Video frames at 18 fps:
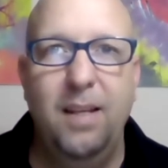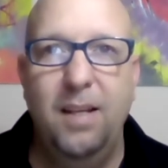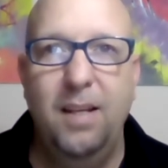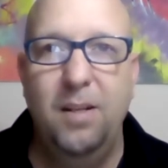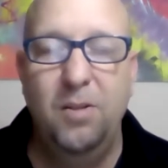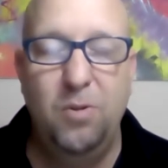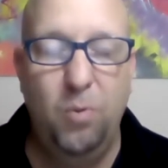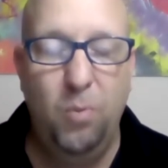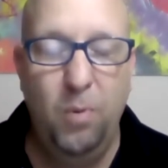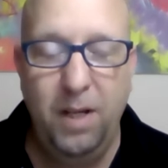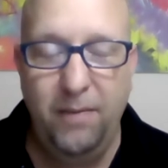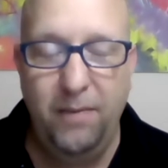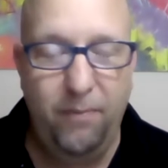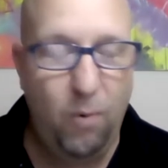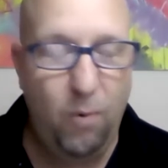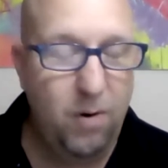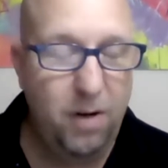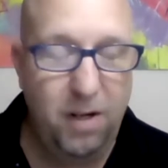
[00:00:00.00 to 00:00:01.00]

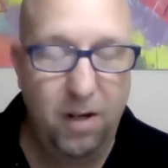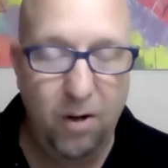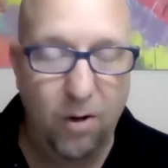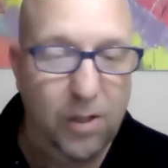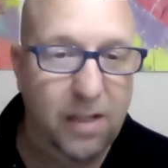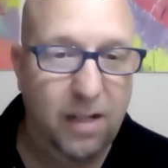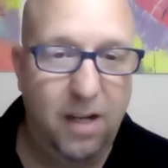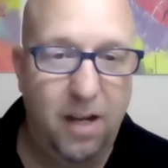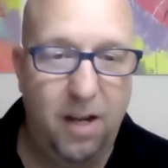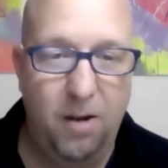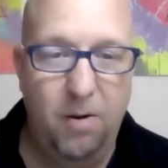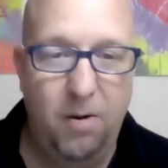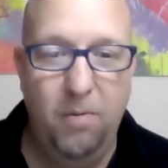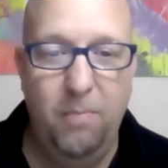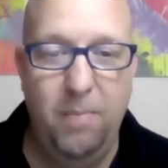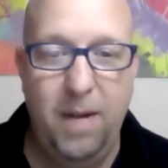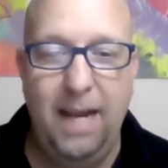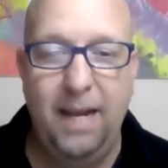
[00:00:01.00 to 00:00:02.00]
24 years
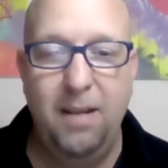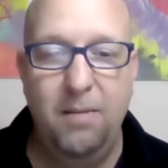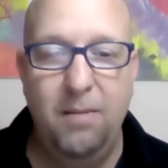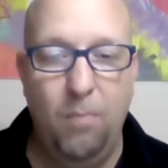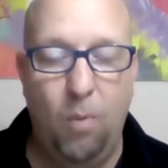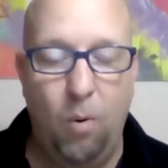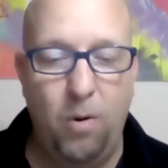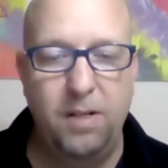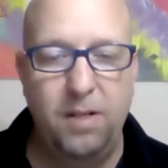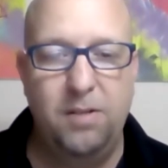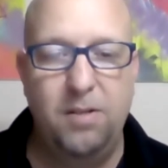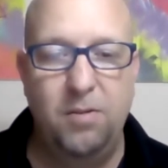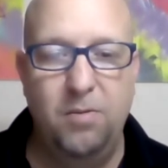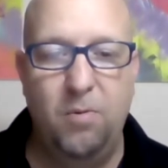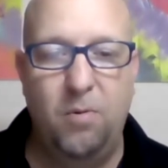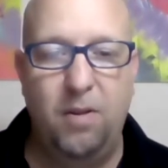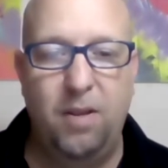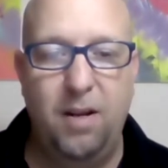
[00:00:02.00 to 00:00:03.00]
ago back in Morganton,
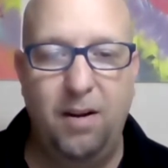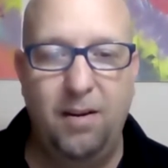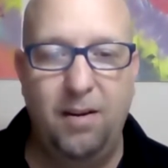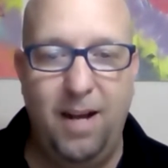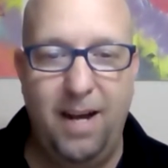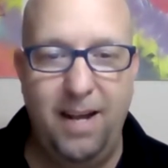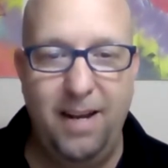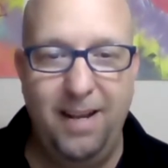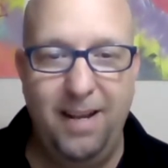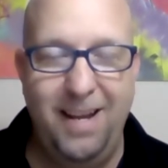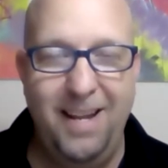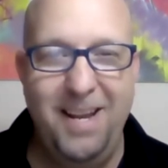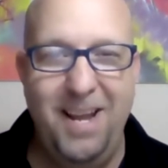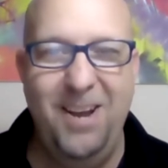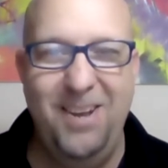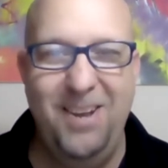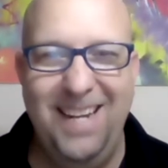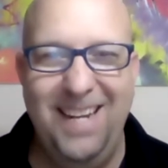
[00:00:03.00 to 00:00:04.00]
North Carolina. I
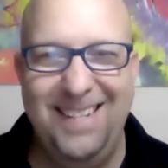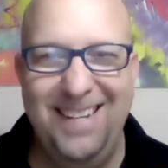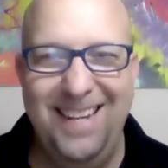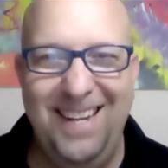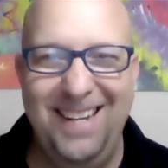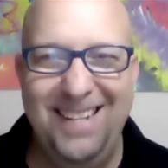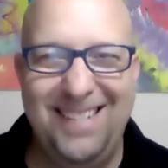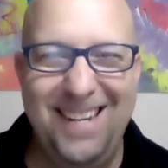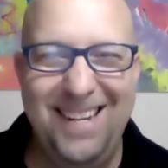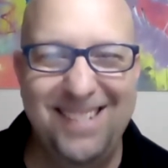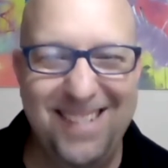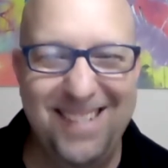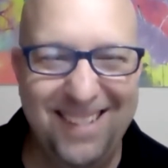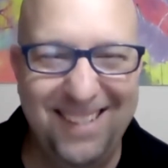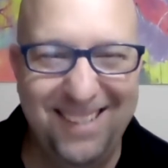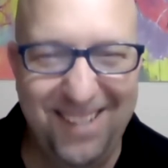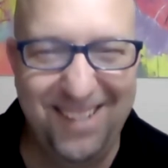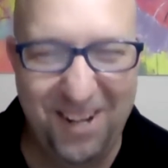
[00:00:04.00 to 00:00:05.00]
know that sounds
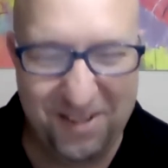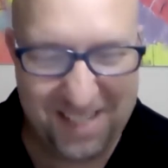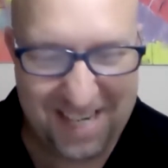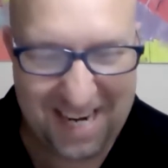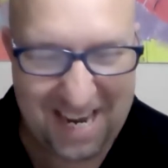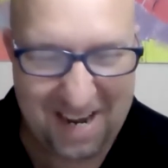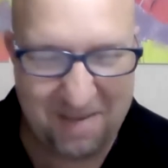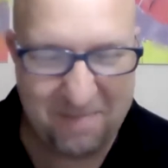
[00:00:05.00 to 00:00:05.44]
like a long time.